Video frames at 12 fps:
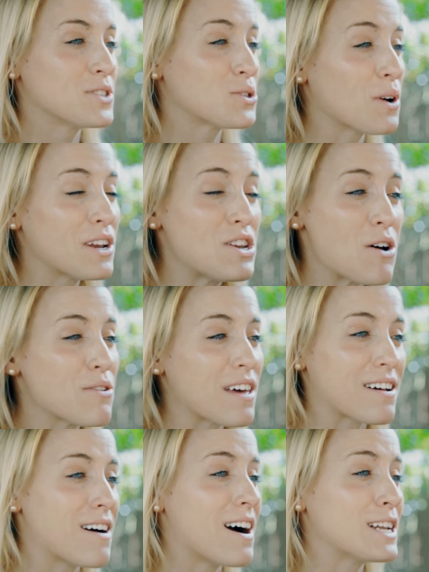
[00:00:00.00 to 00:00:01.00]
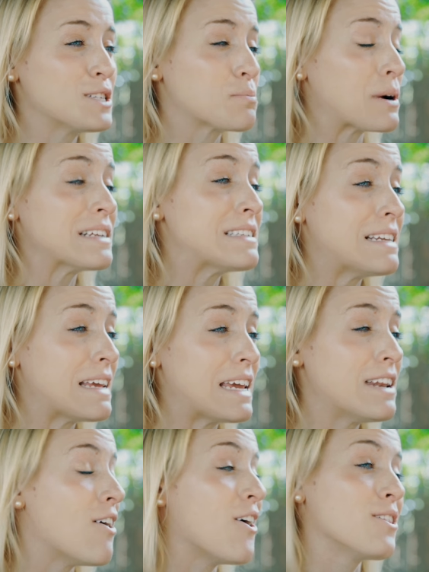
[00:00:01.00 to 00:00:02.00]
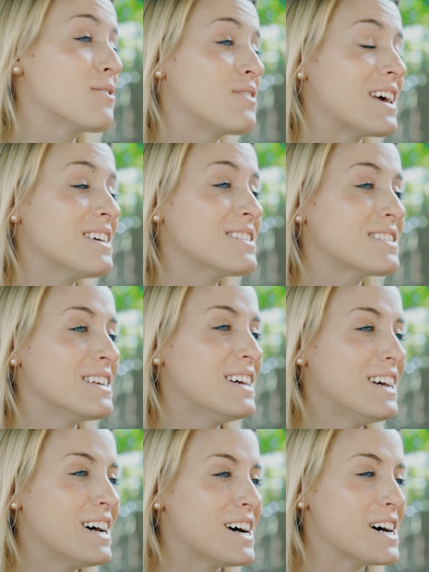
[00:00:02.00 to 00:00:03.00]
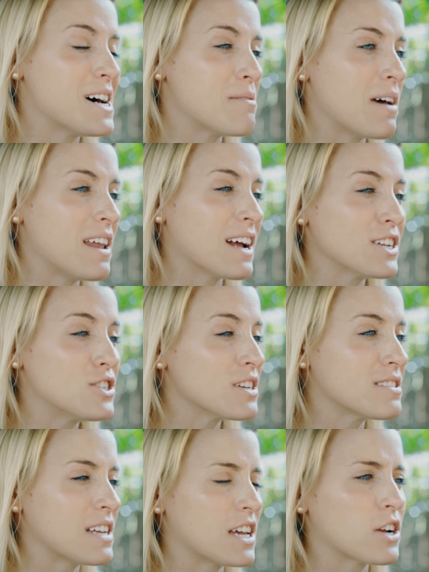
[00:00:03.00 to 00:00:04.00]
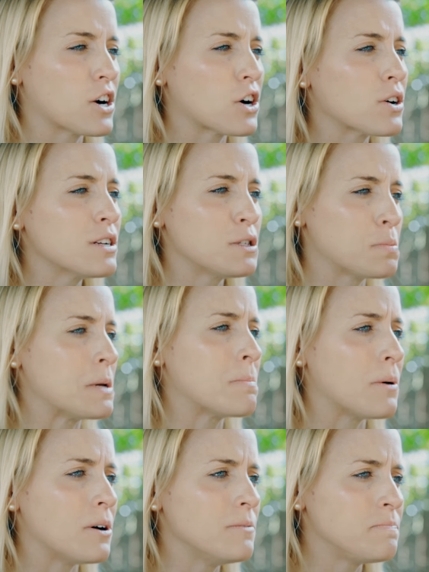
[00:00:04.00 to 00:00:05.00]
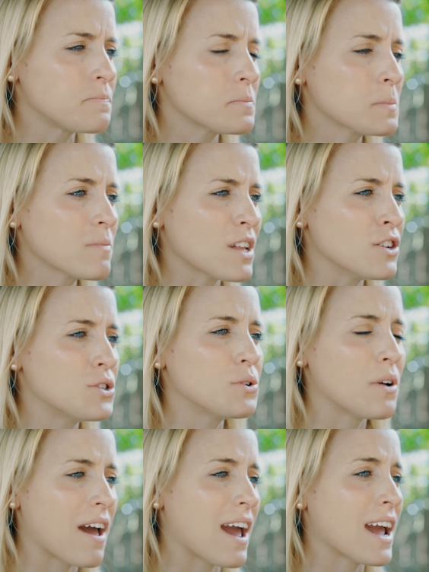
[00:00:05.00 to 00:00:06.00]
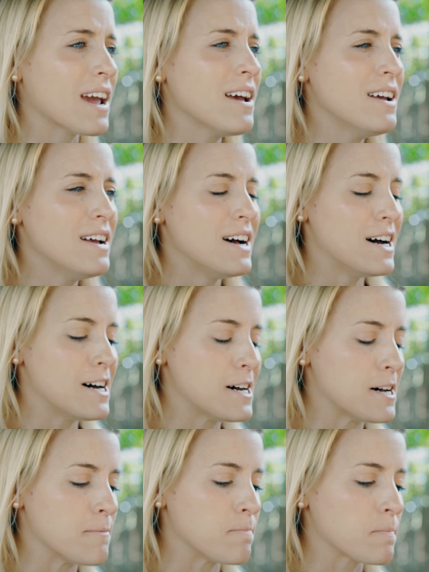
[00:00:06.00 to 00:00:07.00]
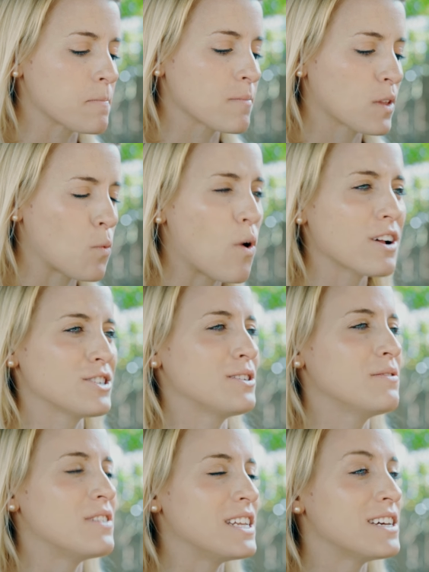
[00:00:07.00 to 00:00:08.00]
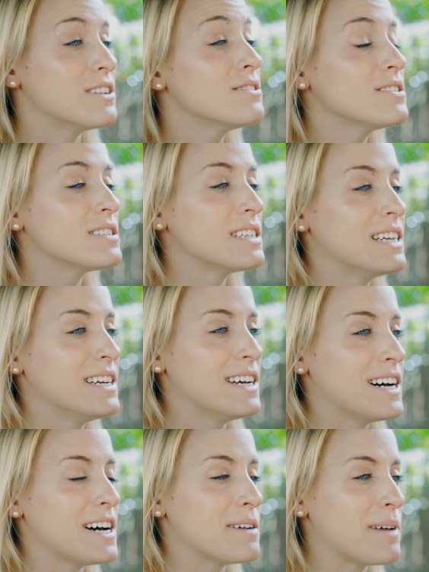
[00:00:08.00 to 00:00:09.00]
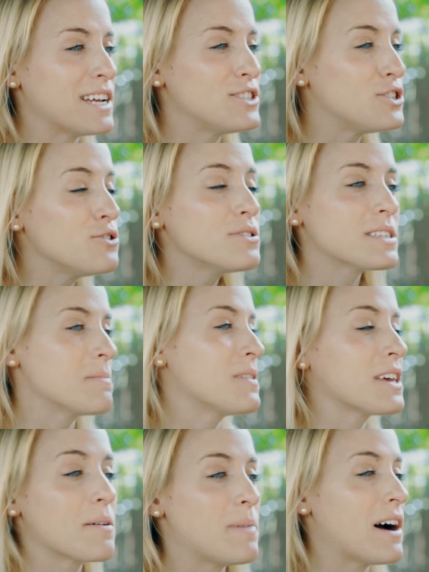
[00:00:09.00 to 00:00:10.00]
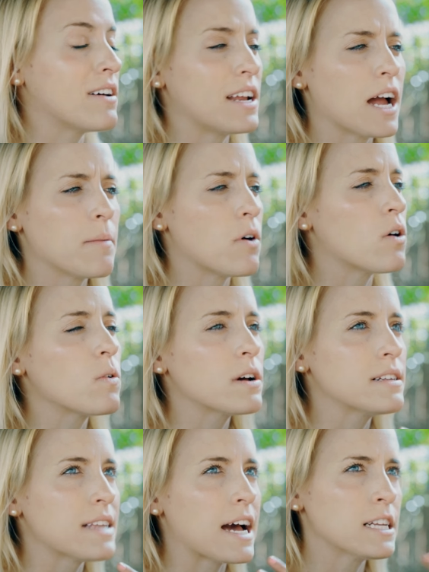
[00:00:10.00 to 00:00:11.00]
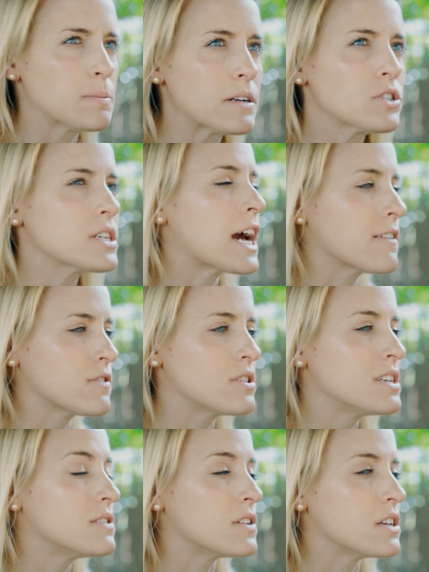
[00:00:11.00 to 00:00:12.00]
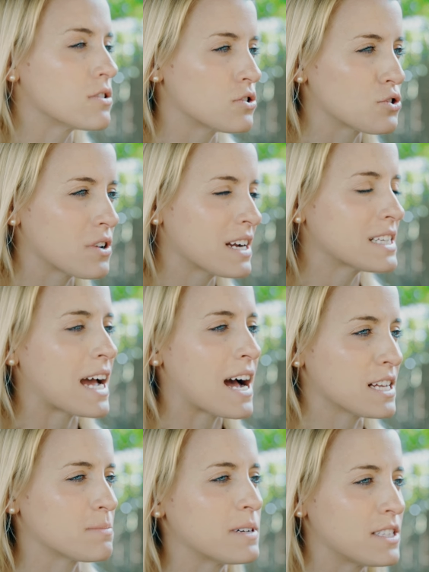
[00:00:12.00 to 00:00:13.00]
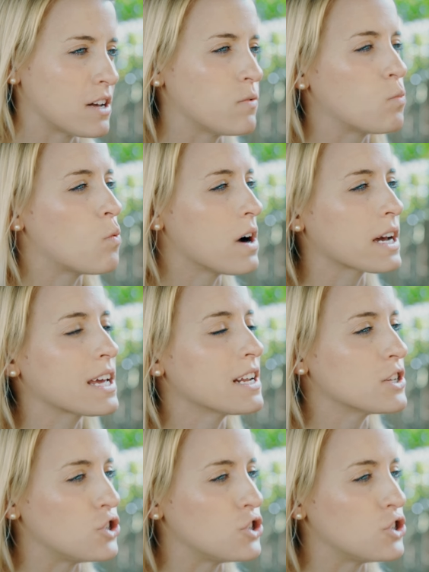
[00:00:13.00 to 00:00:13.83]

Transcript: So I know that God is present in all of this. Um, and I just encourage people to A, um, watch the videos, um, and do something about it. I'm always, especially after these videos, trying to ask myself, what can I